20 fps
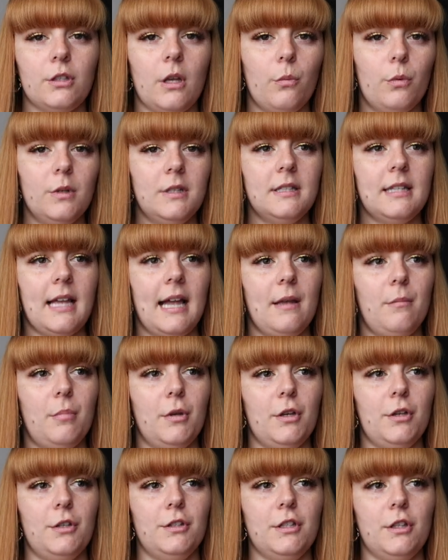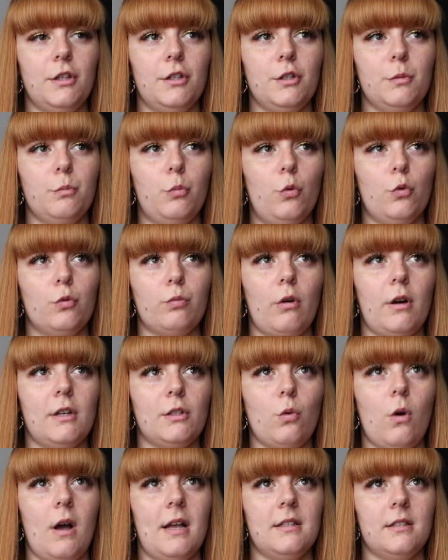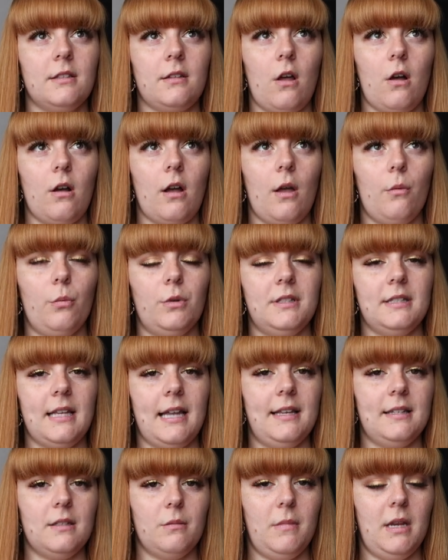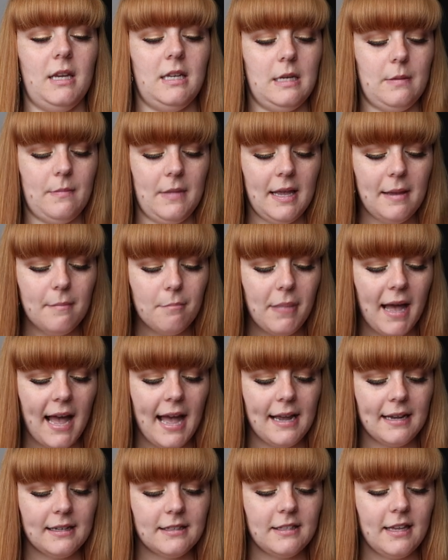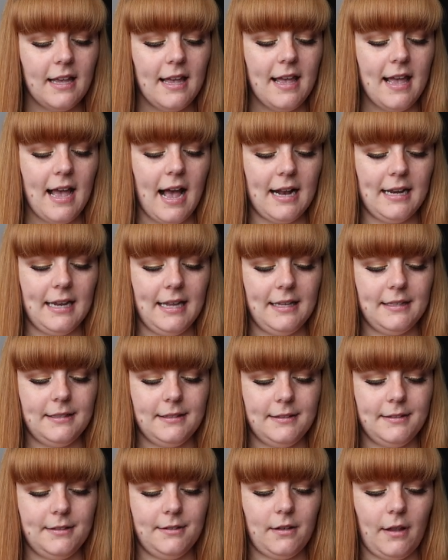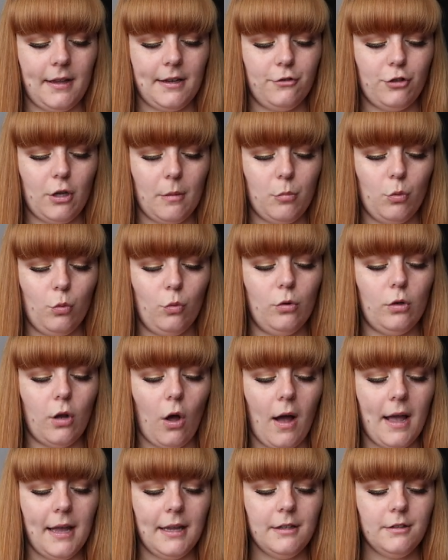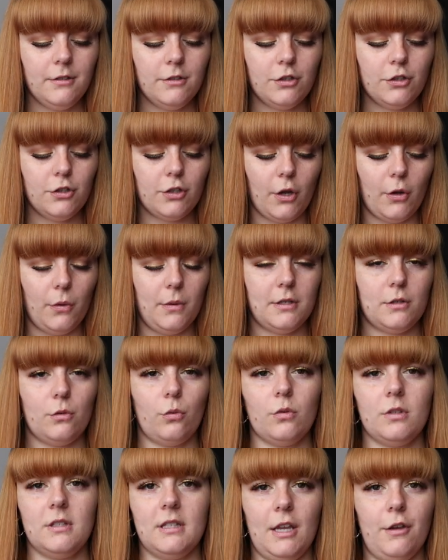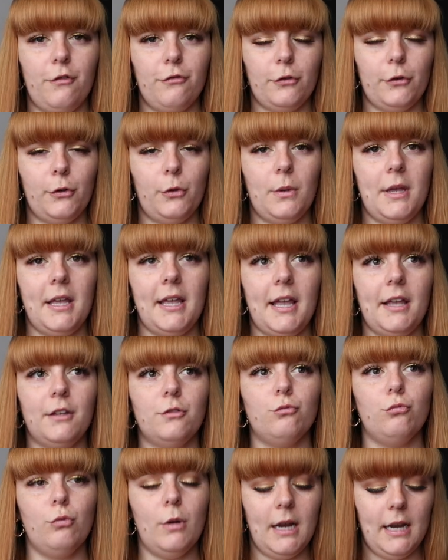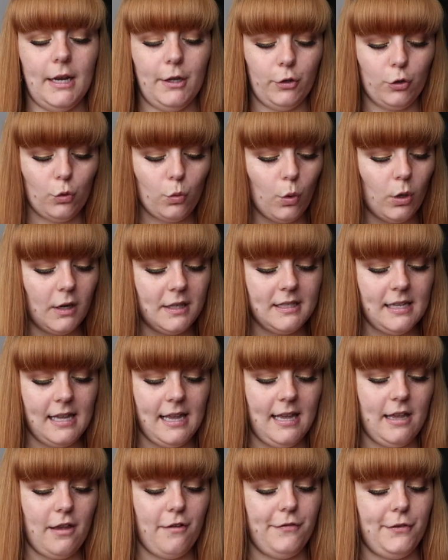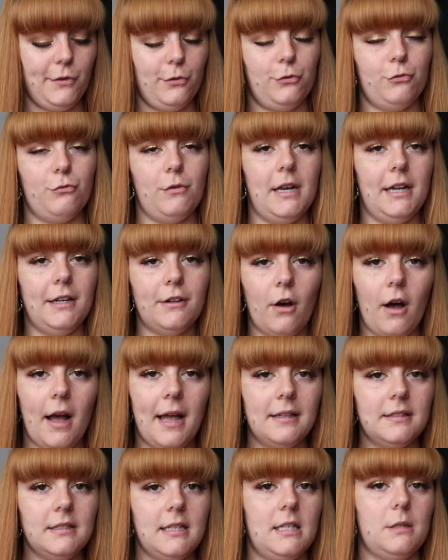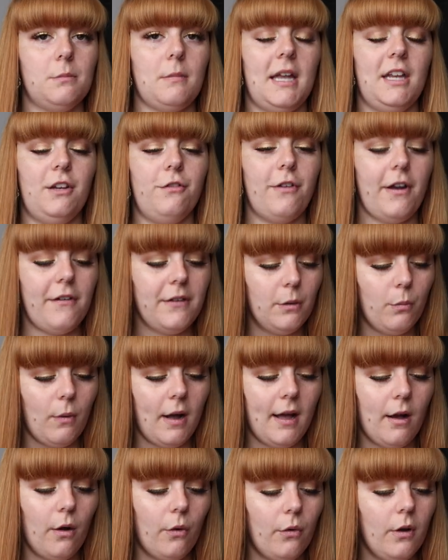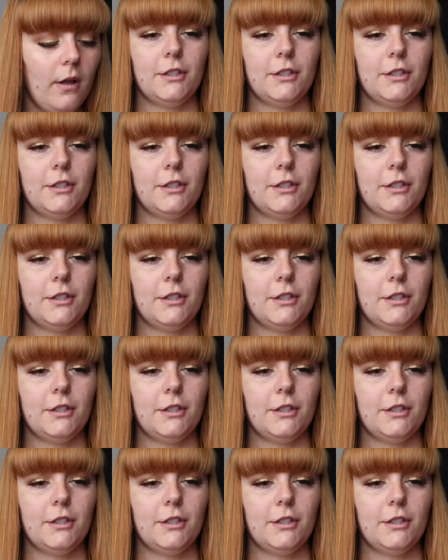So I would say, because the sports bra is quite snug, I would say it's medium impact, and it is like double lined, so it's not see-through. It is really good quality, it feels really nice, it's made very well.